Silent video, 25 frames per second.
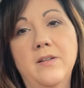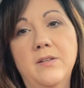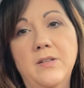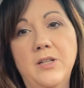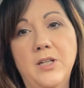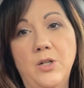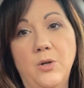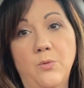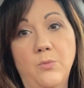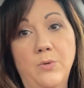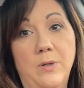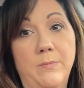
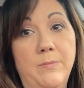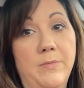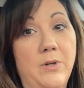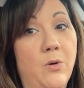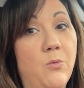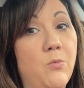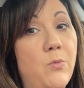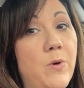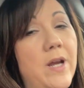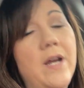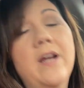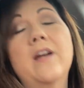you know, what I'm gonna
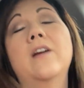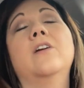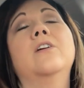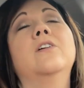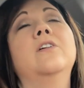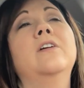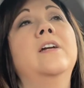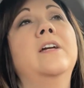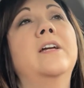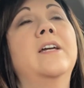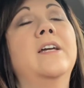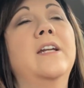
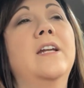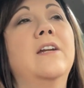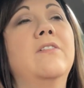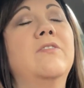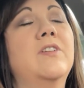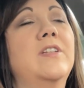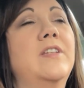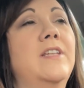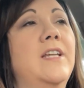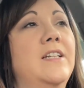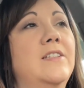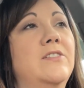wear and
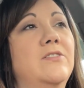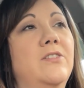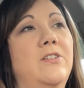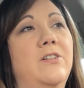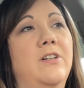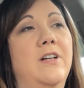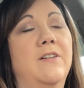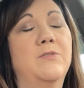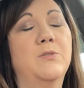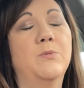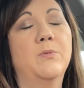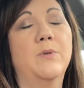everything, so I
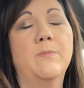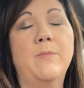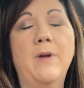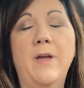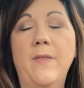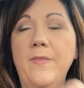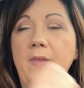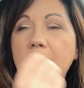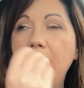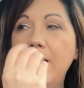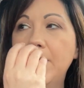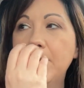don't have to worry
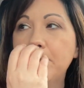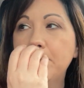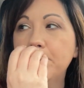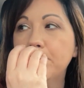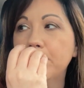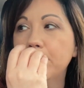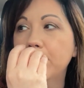about that.